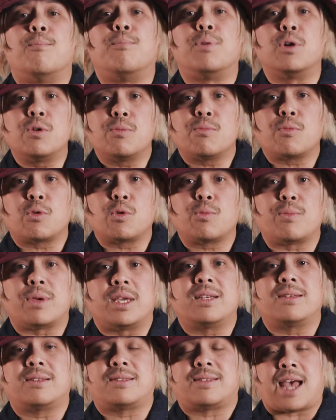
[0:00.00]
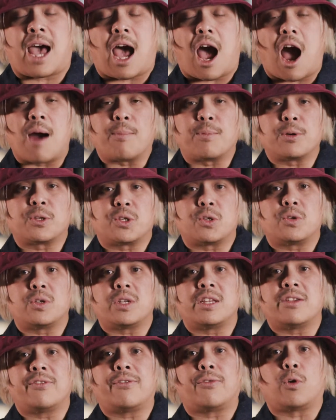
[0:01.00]
BoomRoom is that
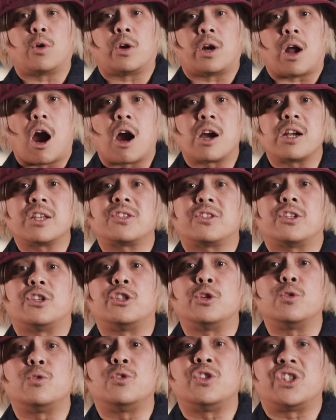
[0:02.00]
opportunity for an artist to do